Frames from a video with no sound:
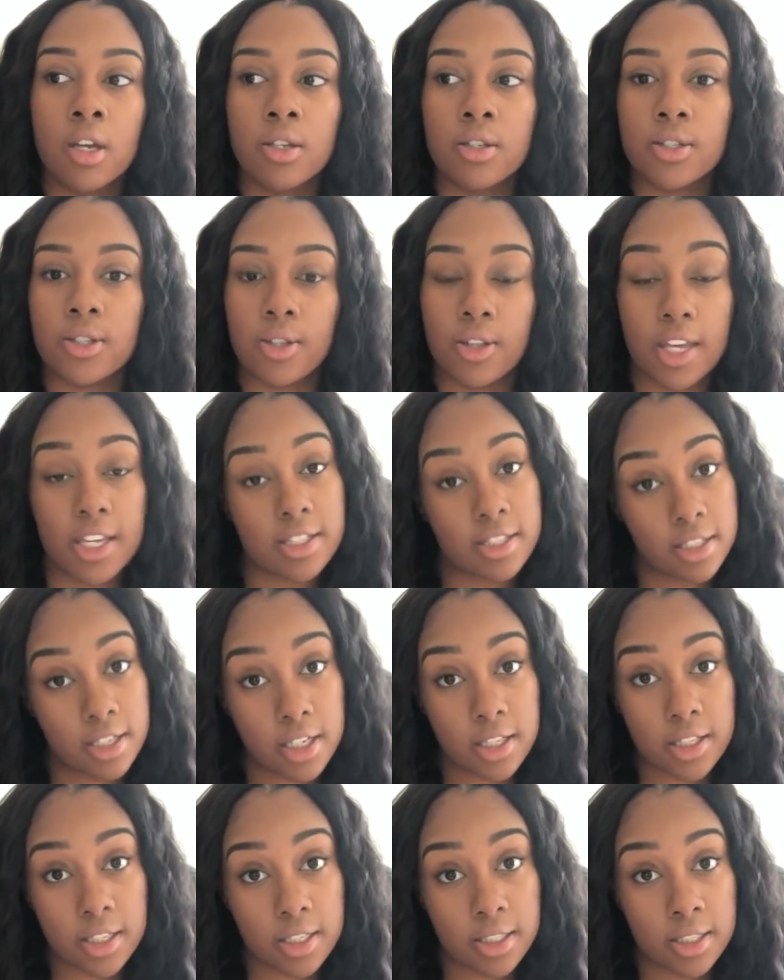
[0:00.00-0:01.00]
So that's
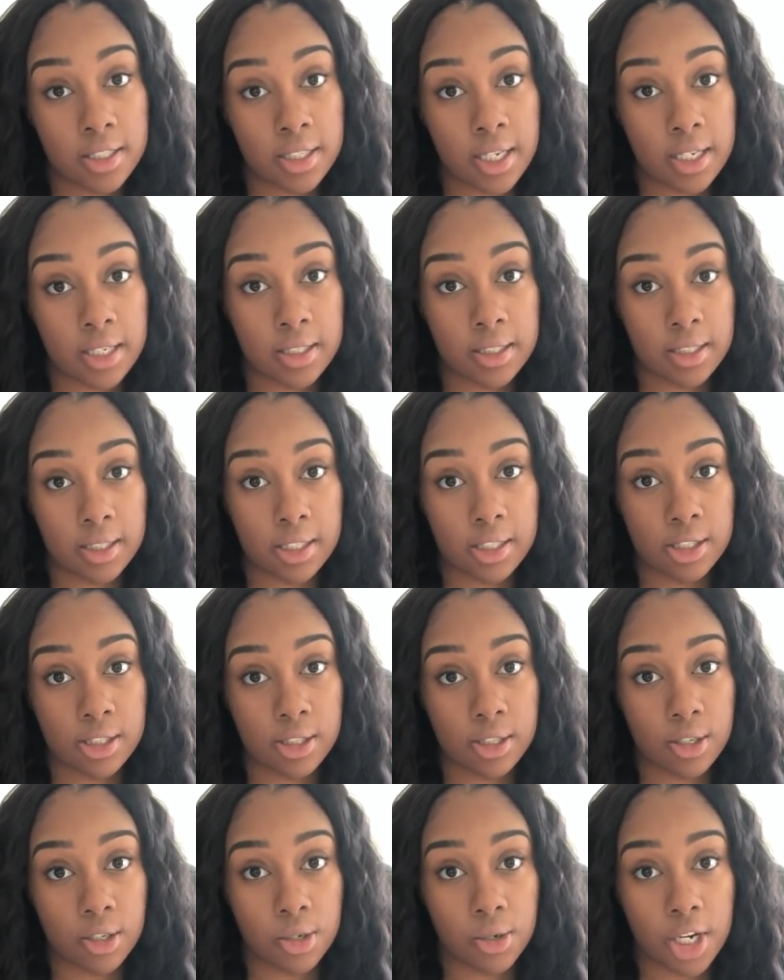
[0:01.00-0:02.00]
nothing to take into
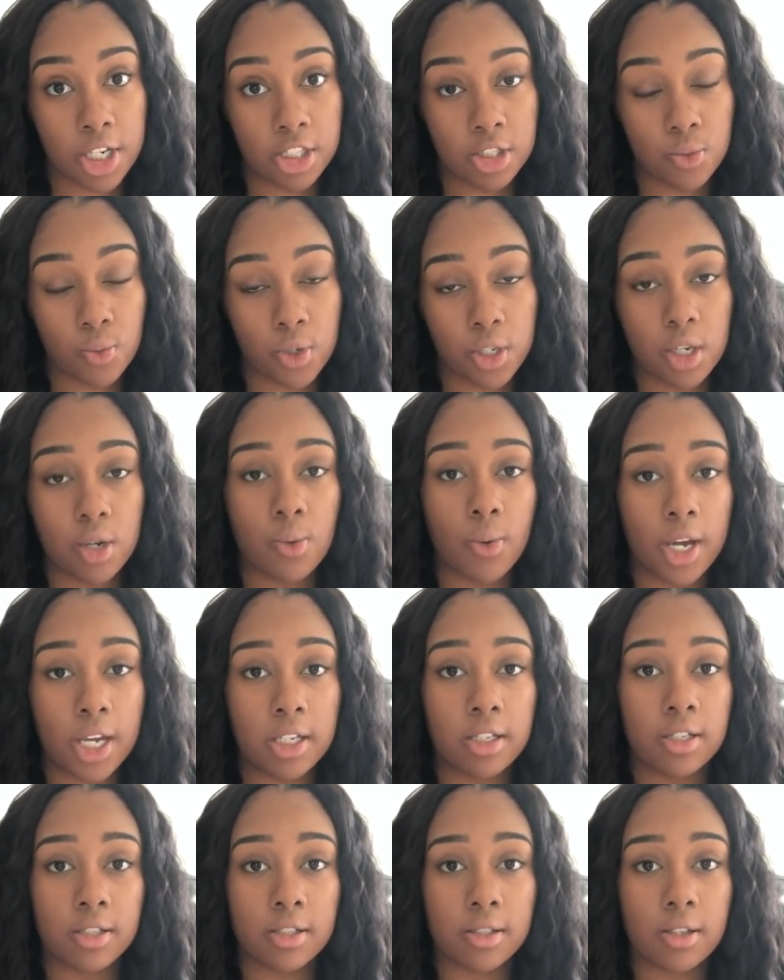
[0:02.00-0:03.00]
consideration when you're
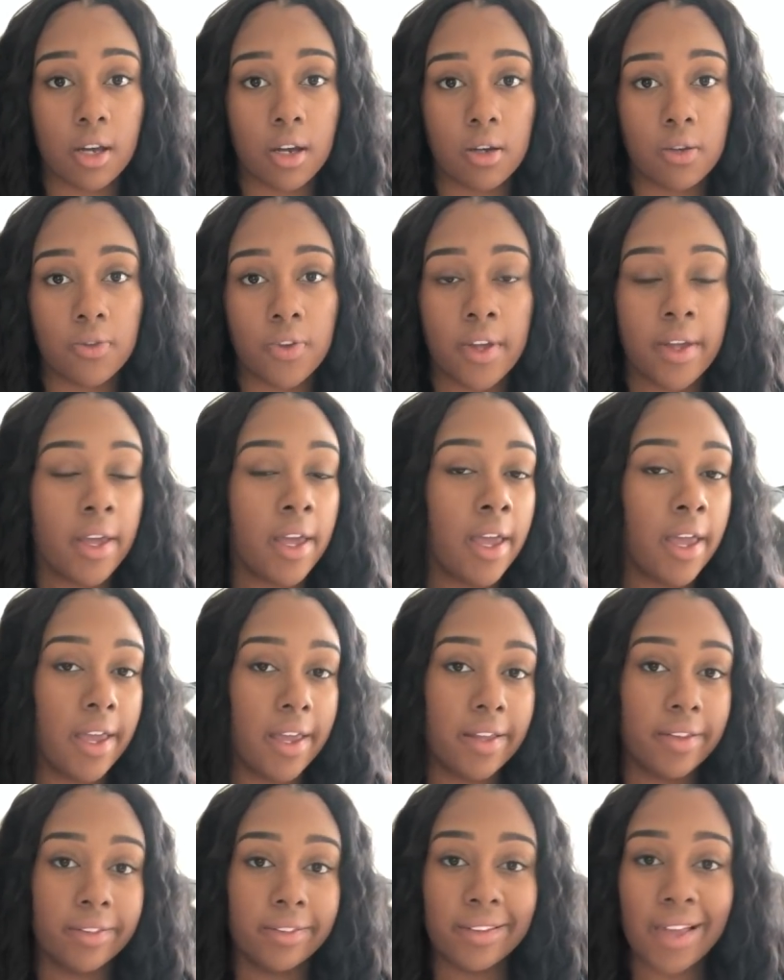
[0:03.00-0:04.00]
weighing yourself.
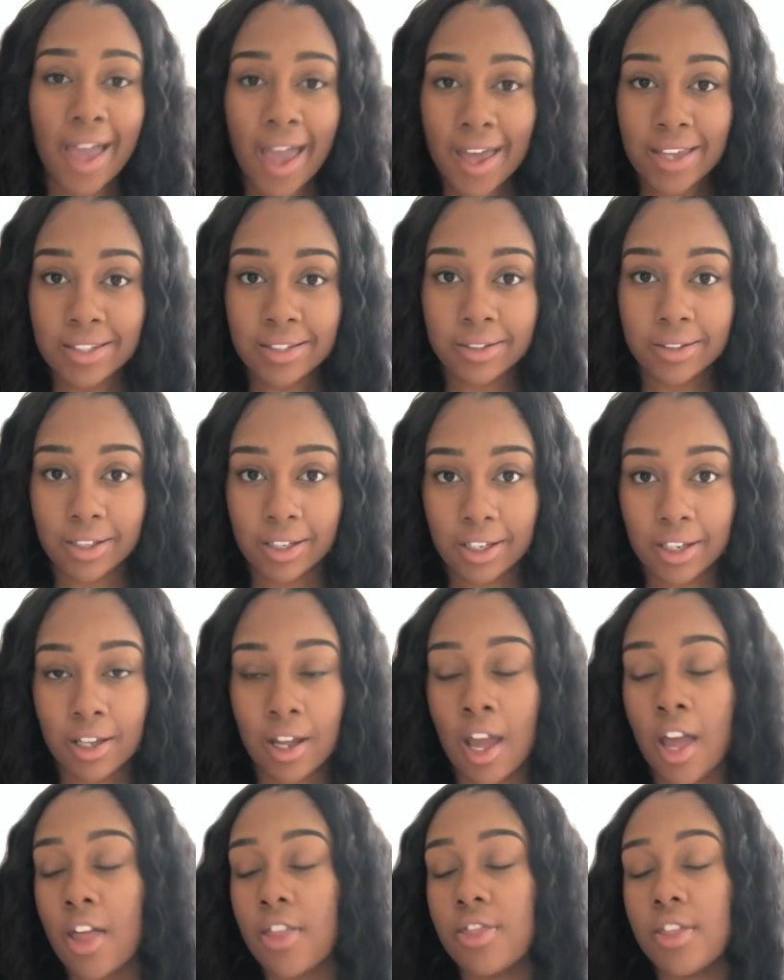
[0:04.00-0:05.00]
And
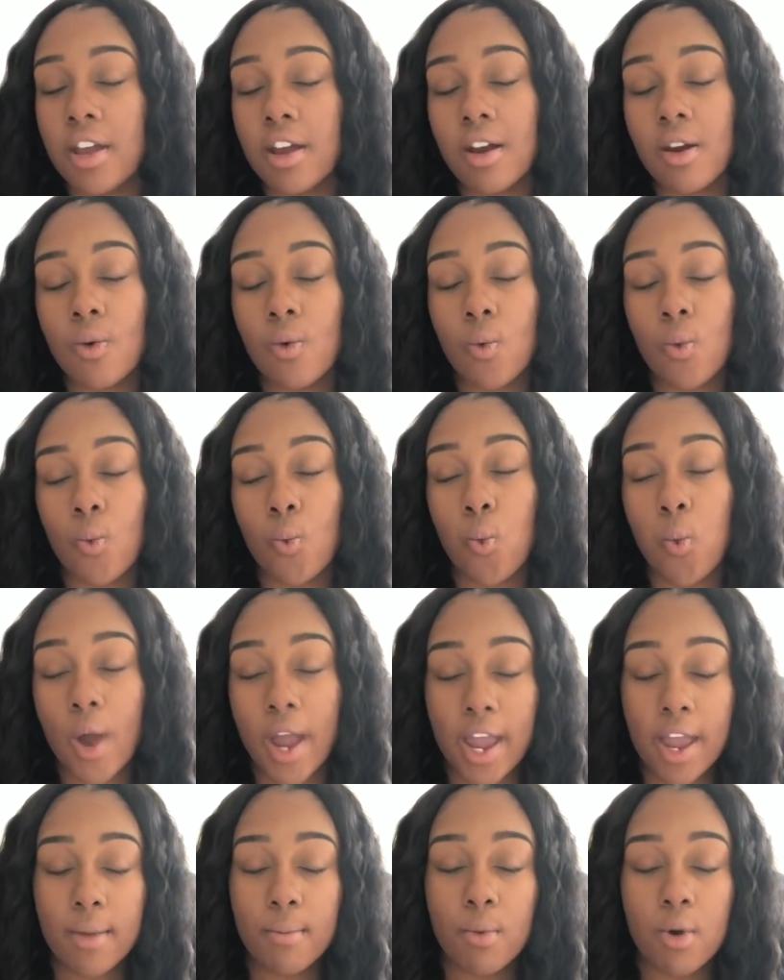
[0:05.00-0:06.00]
lastly, there are
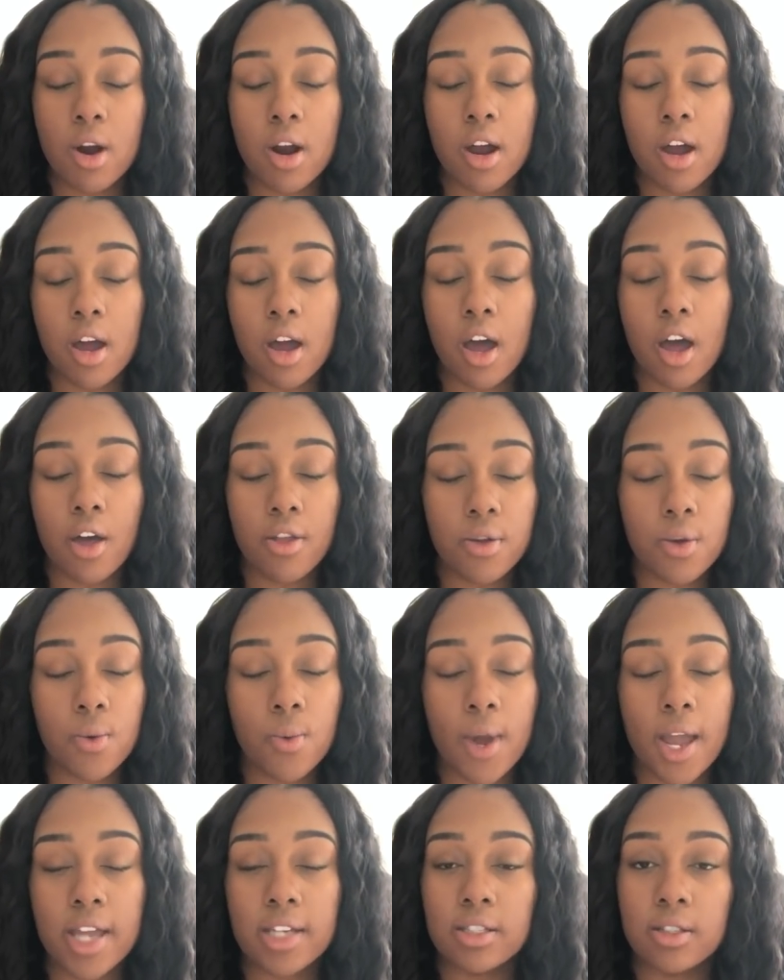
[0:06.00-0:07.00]
way more other
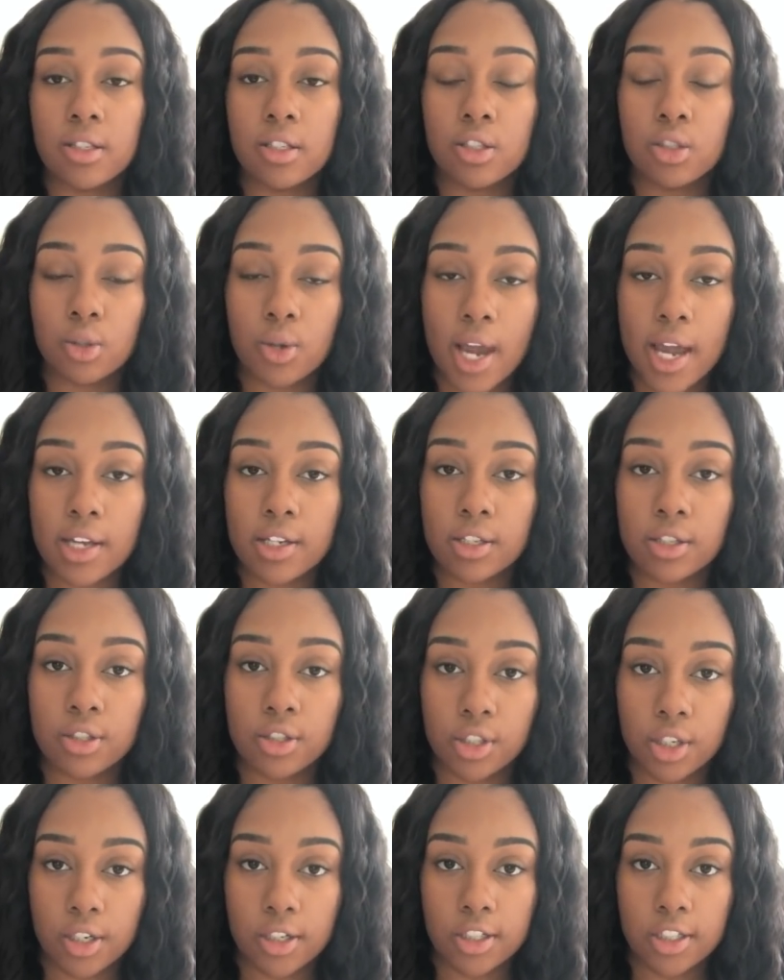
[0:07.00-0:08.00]
ways to track your
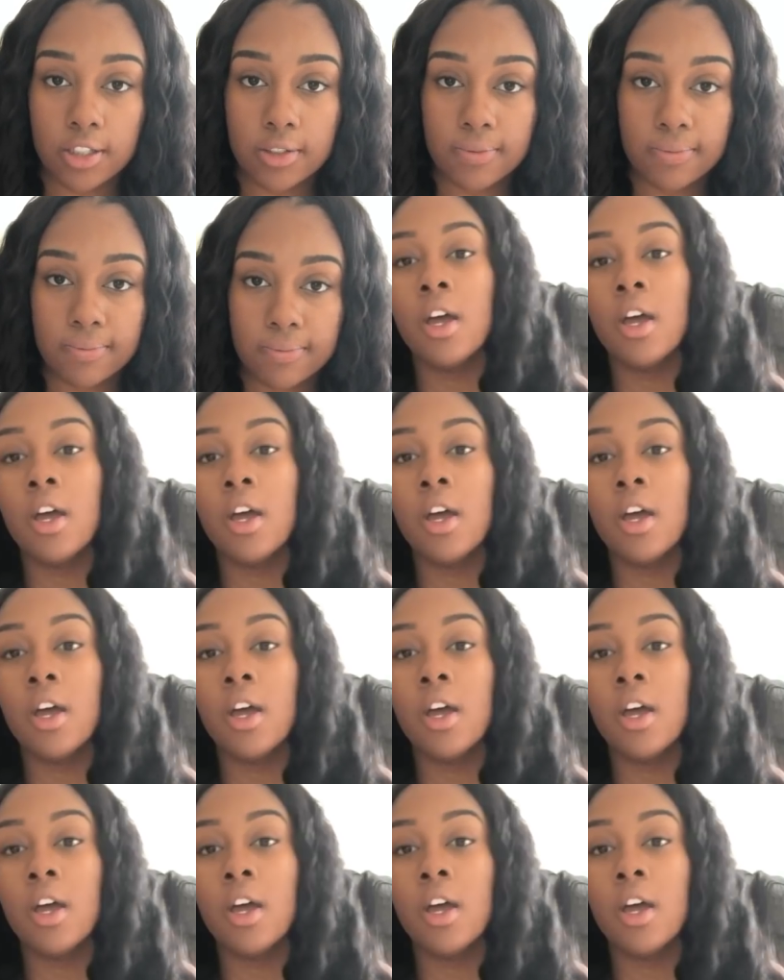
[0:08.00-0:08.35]
journey.